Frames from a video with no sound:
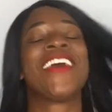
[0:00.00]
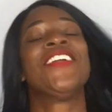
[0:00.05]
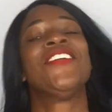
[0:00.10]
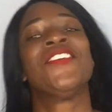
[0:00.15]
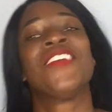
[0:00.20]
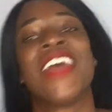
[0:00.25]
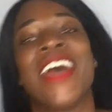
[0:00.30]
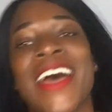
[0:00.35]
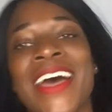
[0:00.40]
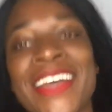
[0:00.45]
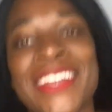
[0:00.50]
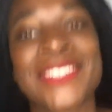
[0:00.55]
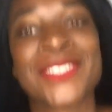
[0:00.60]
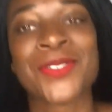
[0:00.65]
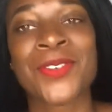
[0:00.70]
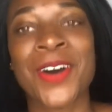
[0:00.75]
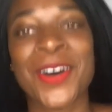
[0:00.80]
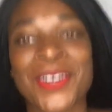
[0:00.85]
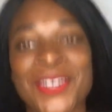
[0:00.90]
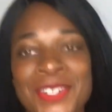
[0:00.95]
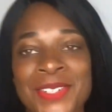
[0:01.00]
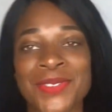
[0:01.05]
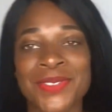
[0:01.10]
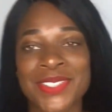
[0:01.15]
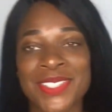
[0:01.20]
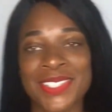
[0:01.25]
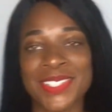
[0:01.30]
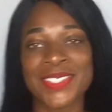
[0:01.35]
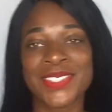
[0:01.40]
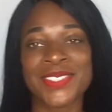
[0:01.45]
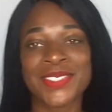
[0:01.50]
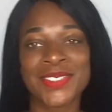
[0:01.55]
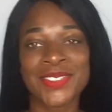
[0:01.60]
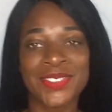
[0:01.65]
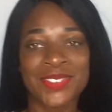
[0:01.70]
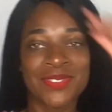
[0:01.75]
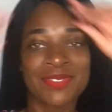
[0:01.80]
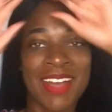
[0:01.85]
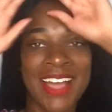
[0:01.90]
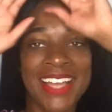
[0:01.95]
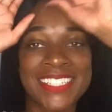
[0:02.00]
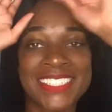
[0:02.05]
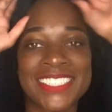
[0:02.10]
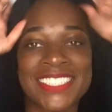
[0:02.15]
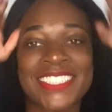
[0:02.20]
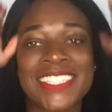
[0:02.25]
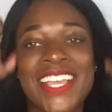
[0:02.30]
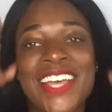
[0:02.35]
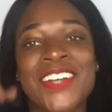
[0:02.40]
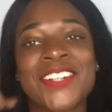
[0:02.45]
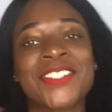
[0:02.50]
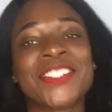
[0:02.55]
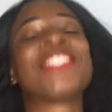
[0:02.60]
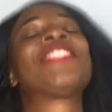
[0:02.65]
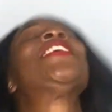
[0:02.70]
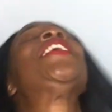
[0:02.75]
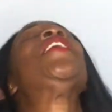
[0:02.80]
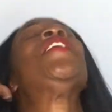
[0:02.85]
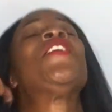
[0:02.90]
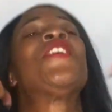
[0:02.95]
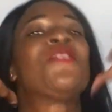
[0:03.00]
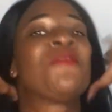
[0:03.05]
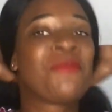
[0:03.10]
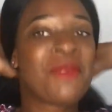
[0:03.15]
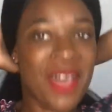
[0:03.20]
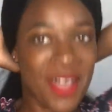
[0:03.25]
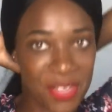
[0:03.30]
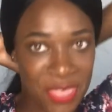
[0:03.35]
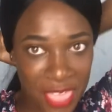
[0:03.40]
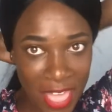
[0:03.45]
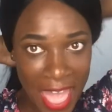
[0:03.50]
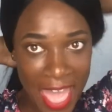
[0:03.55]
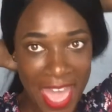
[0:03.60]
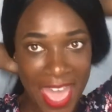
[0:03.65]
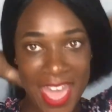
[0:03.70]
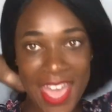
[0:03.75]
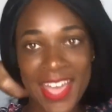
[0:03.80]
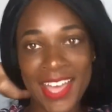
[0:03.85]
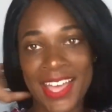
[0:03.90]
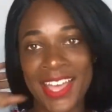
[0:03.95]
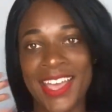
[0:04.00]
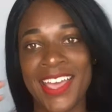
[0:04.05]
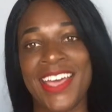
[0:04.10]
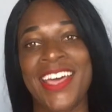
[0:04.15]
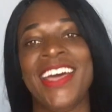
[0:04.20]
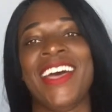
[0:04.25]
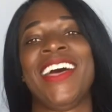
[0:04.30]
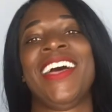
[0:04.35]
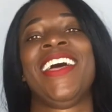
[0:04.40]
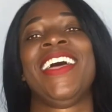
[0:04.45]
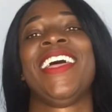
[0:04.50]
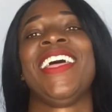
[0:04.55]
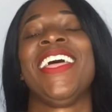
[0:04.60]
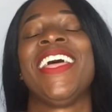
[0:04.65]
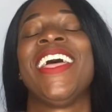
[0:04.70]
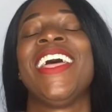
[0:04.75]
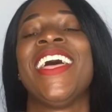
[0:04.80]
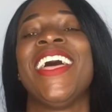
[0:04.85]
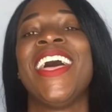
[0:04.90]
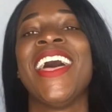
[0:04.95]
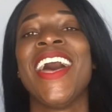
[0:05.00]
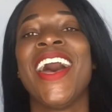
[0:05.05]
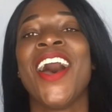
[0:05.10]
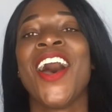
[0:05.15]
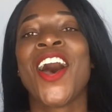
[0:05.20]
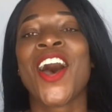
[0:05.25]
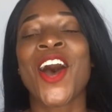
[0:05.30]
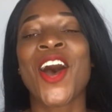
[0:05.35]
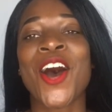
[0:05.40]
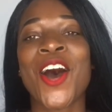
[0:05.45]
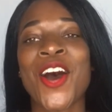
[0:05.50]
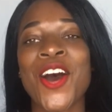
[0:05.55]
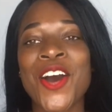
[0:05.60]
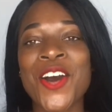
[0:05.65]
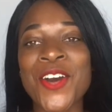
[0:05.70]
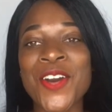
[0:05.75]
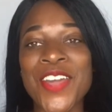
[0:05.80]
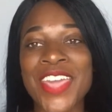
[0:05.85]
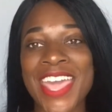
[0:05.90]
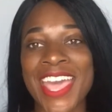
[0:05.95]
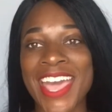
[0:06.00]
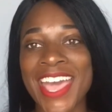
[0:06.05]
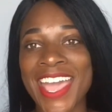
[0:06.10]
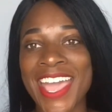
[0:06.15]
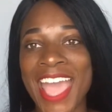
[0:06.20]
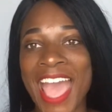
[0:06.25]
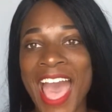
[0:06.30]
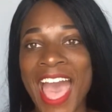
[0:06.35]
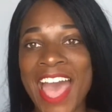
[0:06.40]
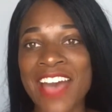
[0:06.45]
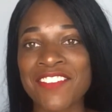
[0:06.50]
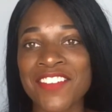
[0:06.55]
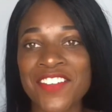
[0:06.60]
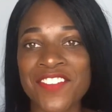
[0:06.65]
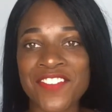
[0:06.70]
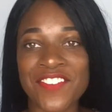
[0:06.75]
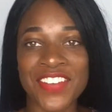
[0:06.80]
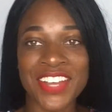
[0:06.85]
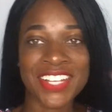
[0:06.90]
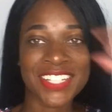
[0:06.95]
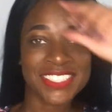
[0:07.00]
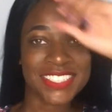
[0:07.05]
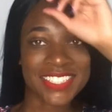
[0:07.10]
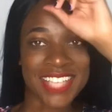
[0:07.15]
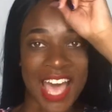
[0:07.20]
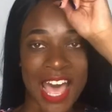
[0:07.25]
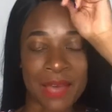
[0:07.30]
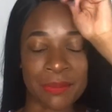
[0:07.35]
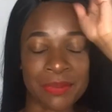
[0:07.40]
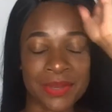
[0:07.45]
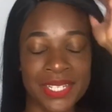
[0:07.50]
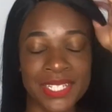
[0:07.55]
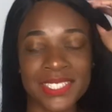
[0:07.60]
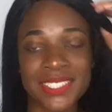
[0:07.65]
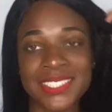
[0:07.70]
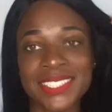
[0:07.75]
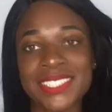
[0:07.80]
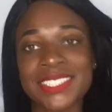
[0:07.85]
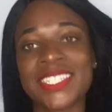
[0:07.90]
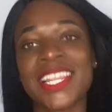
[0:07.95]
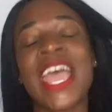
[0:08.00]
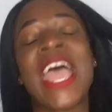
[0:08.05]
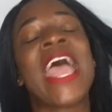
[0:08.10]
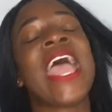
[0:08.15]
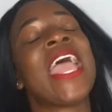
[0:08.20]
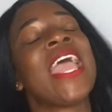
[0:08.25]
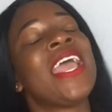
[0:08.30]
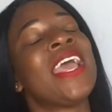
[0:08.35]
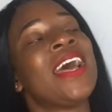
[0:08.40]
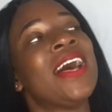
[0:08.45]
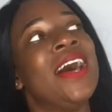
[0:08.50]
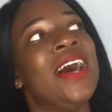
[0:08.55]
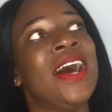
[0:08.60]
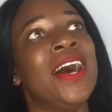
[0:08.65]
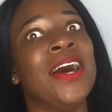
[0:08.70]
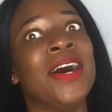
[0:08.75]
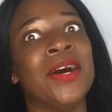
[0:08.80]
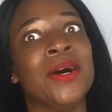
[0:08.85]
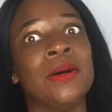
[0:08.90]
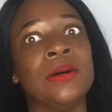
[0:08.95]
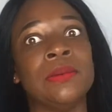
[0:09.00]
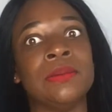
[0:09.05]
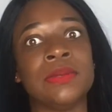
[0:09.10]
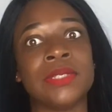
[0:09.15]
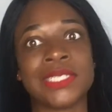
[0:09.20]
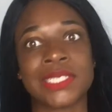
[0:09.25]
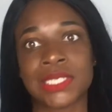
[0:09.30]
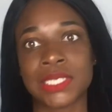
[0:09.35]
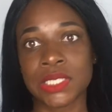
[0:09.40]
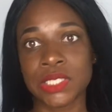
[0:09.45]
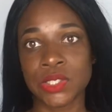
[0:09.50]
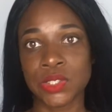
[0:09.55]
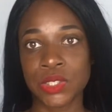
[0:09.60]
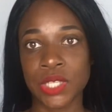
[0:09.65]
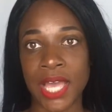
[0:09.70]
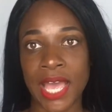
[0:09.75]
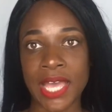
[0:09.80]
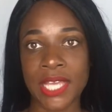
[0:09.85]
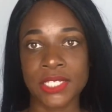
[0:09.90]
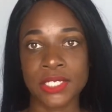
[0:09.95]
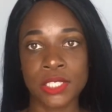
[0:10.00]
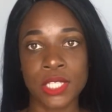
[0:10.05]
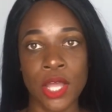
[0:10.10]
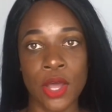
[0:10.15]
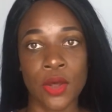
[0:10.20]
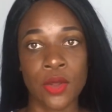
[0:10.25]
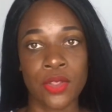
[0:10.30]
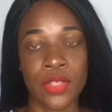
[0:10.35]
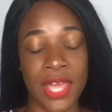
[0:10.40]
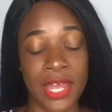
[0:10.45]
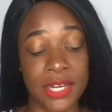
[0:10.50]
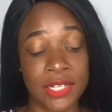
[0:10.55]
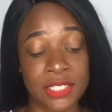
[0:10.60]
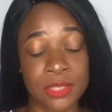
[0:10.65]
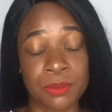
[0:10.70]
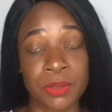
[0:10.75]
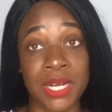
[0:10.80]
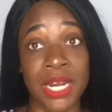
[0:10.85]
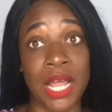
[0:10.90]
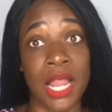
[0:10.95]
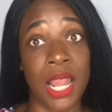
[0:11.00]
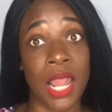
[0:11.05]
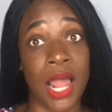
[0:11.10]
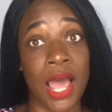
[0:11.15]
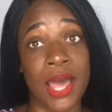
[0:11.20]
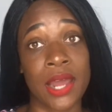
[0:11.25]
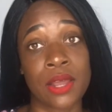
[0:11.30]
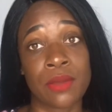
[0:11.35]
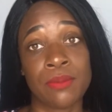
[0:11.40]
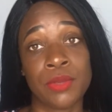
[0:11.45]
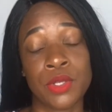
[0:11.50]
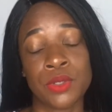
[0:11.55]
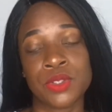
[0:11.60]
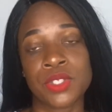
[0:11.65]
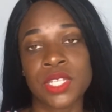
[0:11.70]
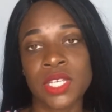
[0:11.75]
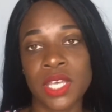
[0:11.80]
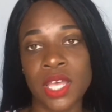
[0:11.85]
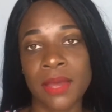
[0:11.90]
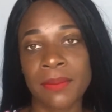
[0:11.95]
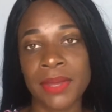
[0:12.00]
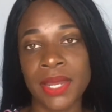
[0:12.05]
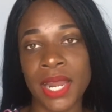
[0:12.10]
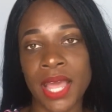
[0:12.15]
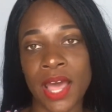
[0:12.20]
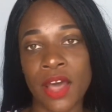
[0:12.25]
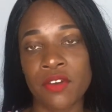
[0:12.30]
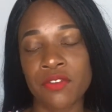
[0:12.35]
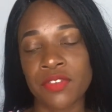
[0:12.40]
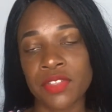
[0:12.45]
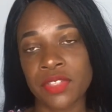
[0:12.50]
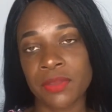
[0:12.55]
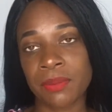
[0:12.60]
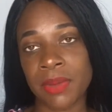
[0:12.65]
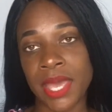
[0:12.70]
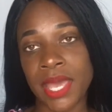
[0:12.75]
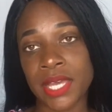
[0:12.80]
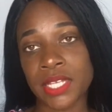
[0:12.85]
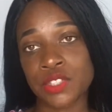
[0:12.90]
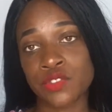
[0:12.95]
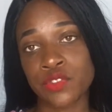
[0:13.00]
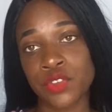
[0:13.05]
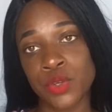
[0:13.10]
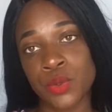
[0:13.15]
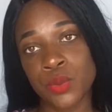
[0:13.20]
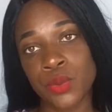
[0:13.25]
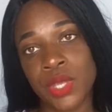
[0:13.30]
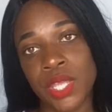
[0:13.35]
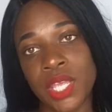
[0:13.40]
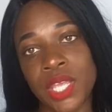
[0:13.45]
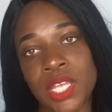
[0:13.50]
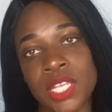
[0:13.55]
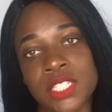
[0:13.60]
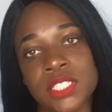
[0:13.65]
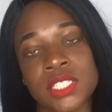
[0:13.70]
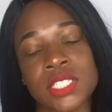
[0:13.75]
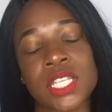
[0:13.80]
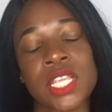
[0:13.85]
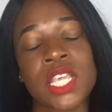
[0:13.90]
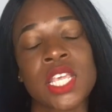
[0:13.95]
you guys. Welcome to my show. Sorry about that. Okay, I have a fun topic today. So you guys know that it's been a lot of music coming out for the past few weeks.